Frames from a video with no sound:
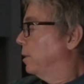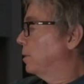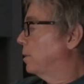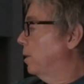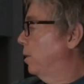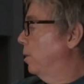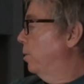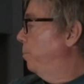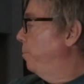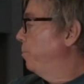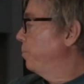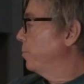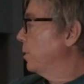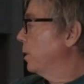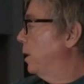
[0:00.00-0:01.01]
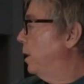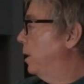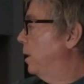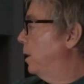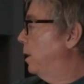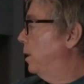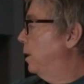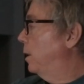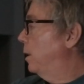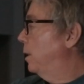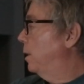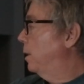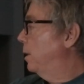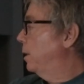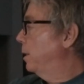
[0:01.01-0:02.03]
So
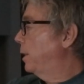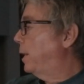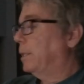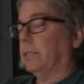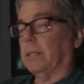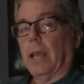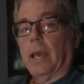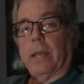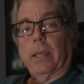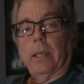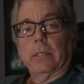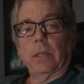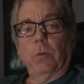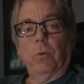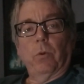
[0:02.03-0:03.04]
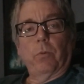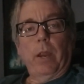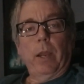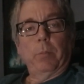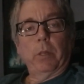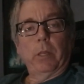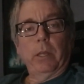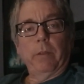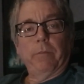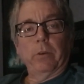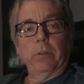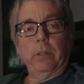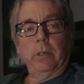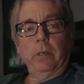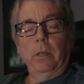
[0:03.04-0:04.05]
uh, that's that, I guess. I won't ramble any
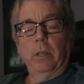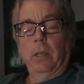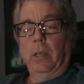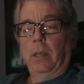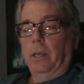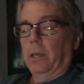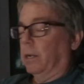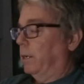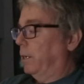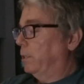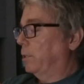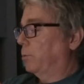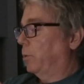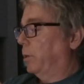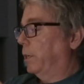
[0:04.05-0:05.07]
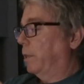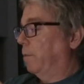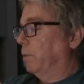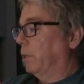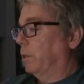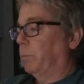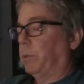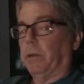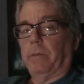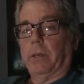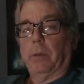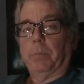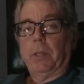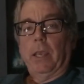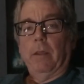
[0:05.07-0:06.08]
further. I uh, just wanted to give a little bit of an
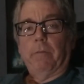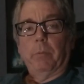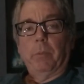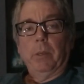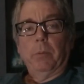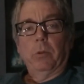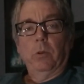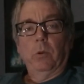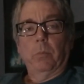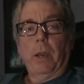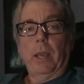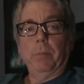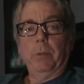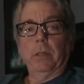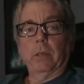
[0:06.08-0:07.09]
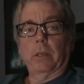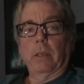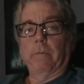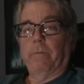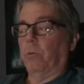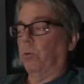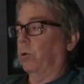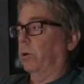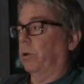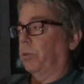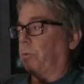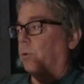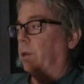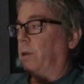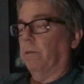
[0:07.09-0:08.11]
update for people who might be looking for a
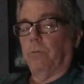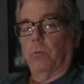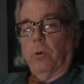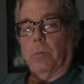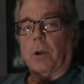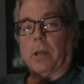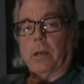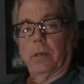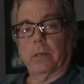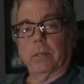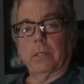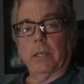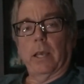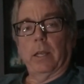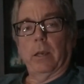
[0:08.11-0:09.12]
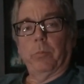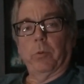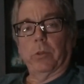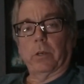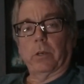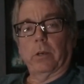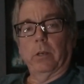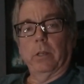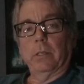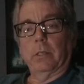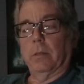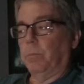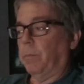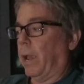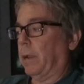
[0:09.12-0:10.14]
three or four monitor setup with a current
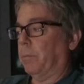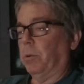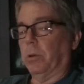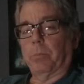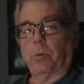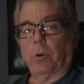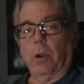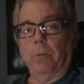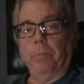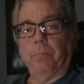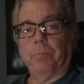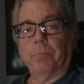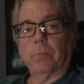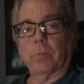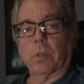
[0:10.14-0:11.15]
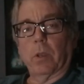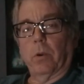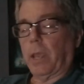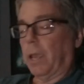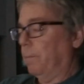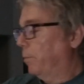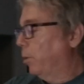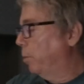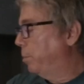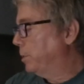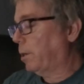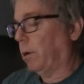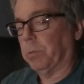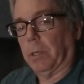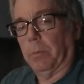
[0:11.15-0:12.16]
MacBook Pro. Okay, hope
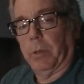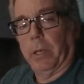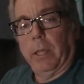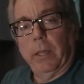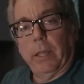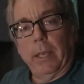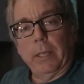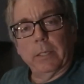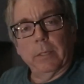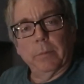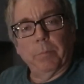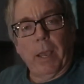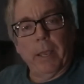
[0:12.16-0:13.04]
it's helped somebody. Thanks.